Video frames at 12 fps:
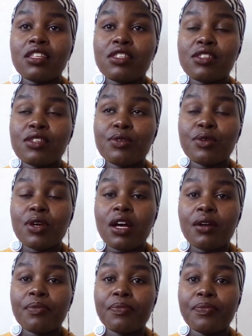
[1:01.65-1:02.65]
So
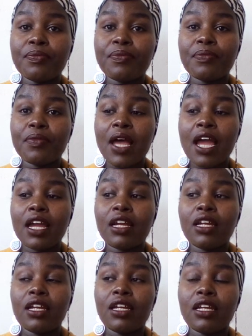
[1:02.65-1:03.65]
I
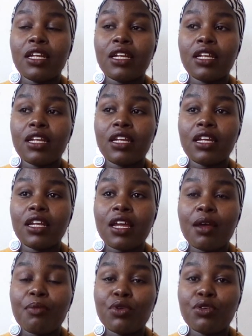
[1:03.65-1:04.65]

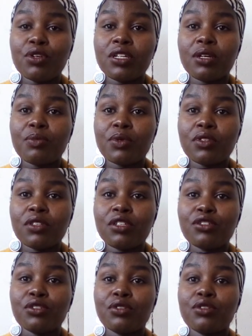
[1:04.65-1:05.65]
am not in a
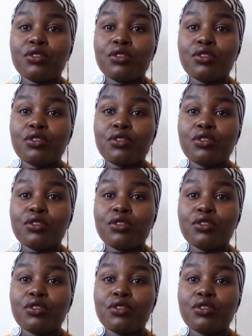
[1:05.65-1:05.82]
position